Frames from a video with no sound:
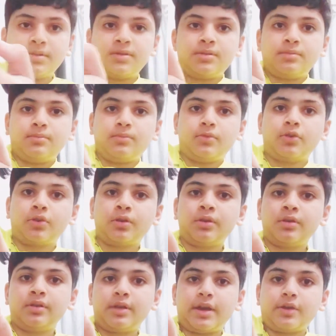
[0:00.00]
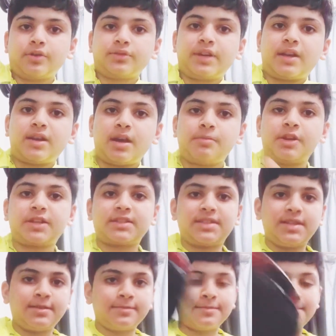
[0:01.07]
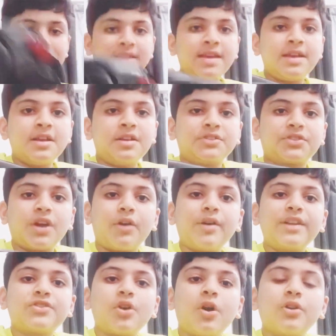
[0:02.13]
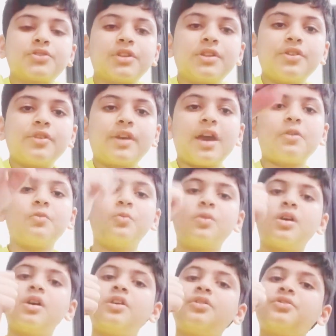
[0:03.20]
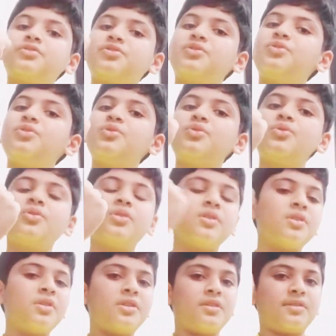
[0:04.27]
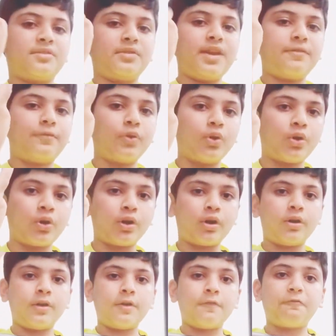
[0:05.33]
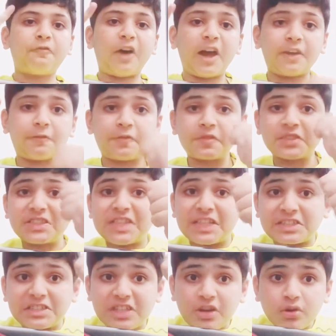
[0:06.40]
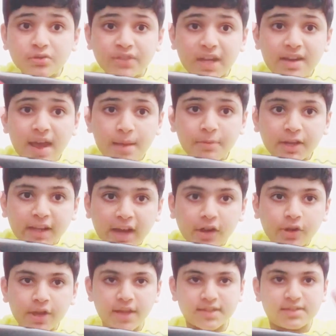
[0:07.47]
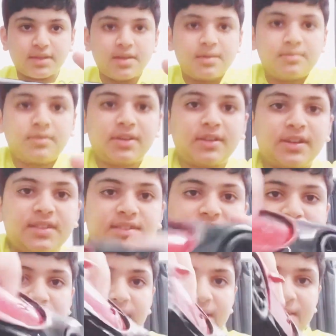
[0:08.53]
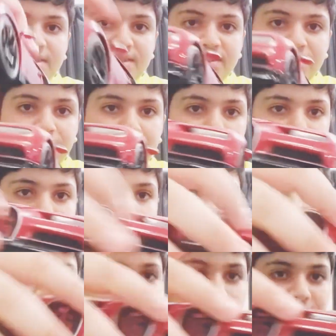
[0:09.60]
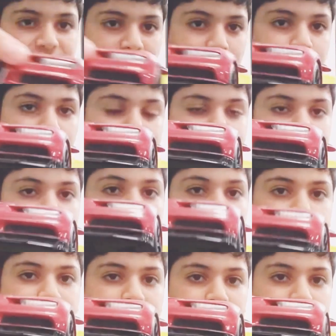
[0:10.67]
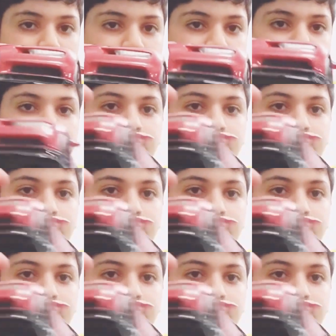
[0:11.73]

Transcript: more aerodynamics. So in total, you get 1, 2, 3, 4, 5, 6 aerodynamic areas, because these 2 areas are also aerodynamic.